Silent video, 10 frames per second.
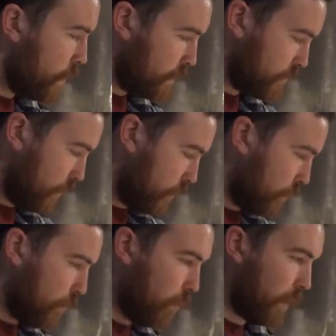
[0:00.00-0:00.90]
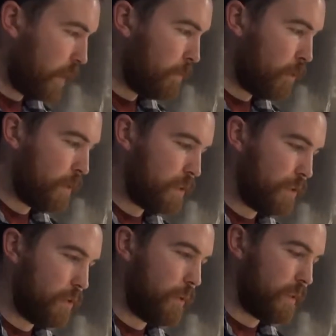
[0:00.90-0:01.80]
So what I'm going to
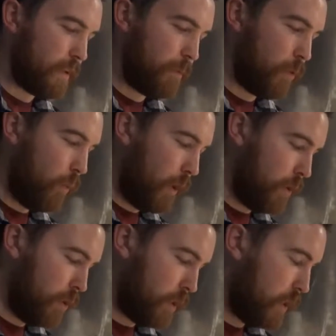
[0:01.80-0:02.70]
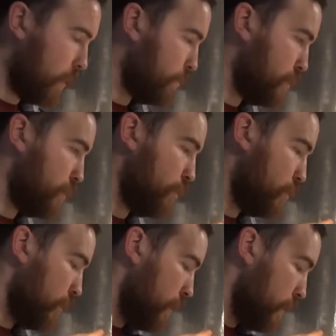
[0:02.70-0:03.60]
do is I'm going to hook it up
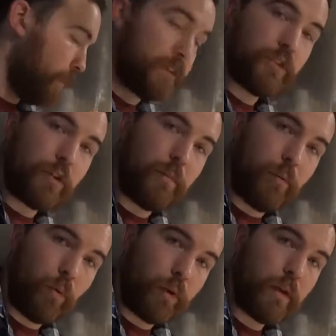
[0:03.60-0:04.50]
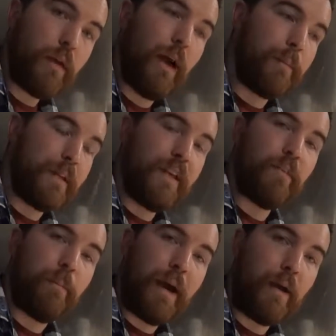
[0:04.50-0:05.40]
to my circuit board. I'm going to give
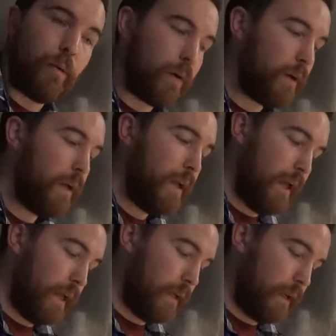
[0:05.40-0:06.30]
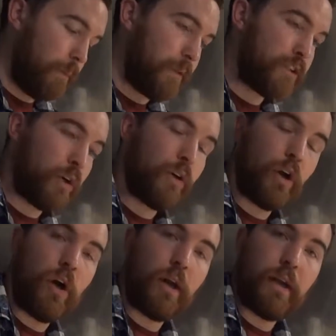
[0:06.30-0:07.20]
it power, and I'm going to turn it
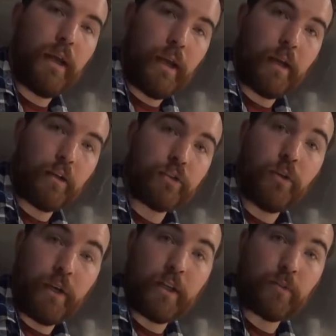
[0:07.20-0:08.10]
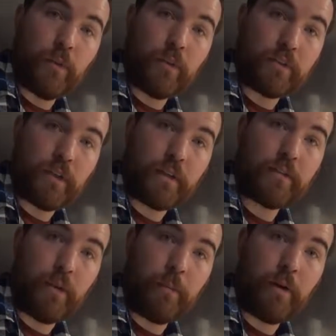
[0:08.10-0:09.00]
on, and I'll show you guys what it looks like.
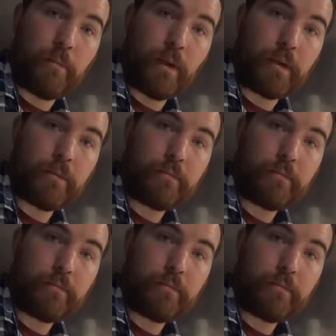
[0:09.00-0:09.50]
So I'll be right back.